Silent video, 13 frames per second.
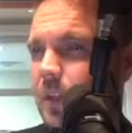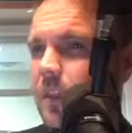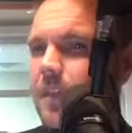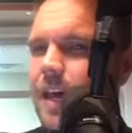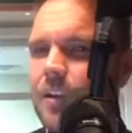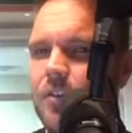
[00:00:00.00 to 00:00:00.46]

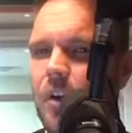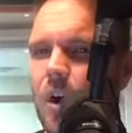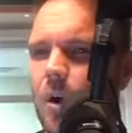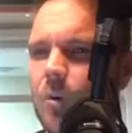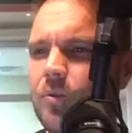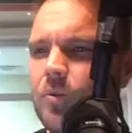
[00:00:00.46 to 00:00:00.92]
that is
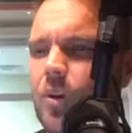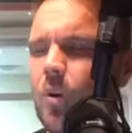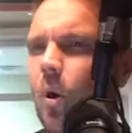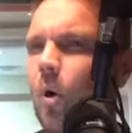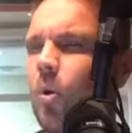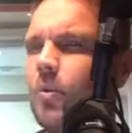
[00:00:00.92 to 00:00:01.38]

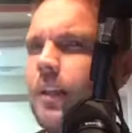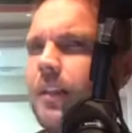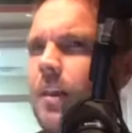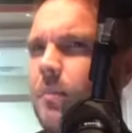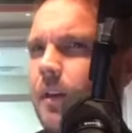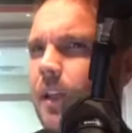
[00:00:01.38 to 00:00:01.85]
also holding
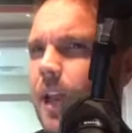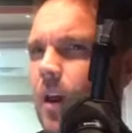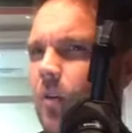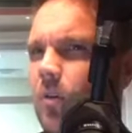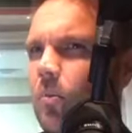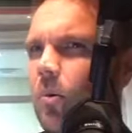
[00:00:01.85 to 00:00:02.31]
them
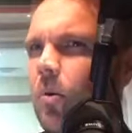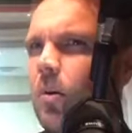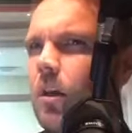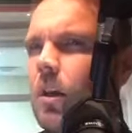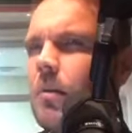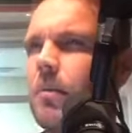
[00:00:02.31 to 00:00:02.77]

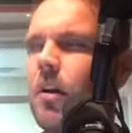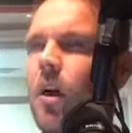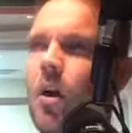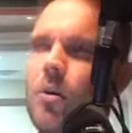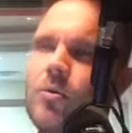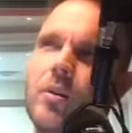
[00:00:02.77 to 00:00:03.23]
accountable, but
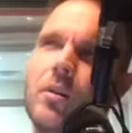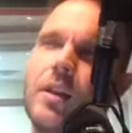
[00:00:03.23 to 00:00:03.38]
also